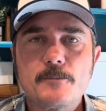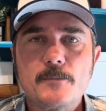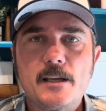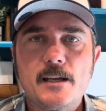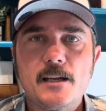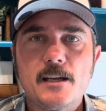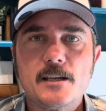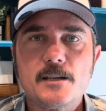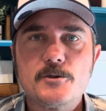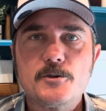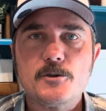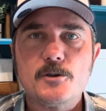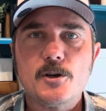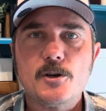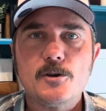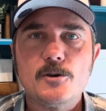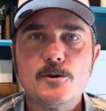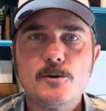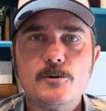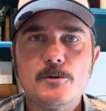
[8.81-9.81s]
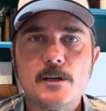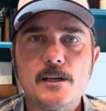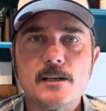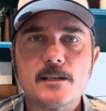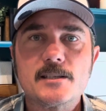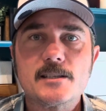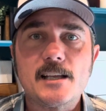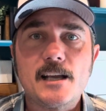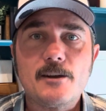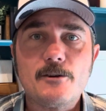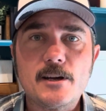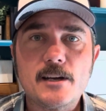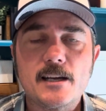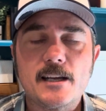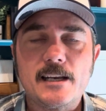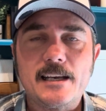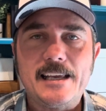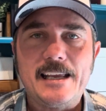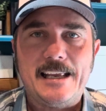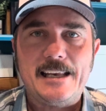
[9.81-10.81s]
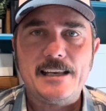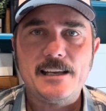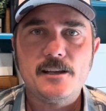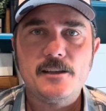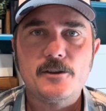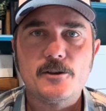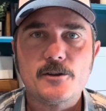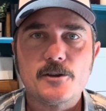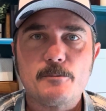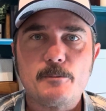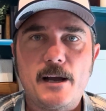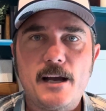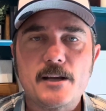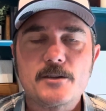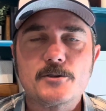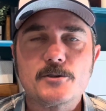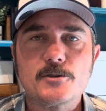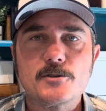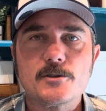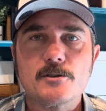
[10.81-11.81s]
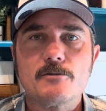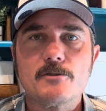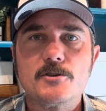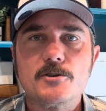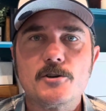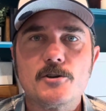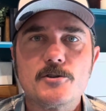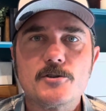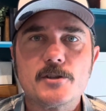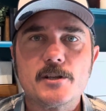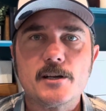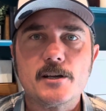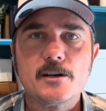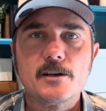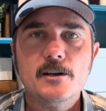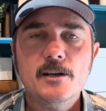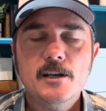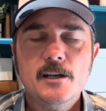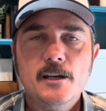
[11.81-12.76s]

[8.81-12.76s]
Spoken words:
As you know, Esteban and Kendi, they're the pastors of the church there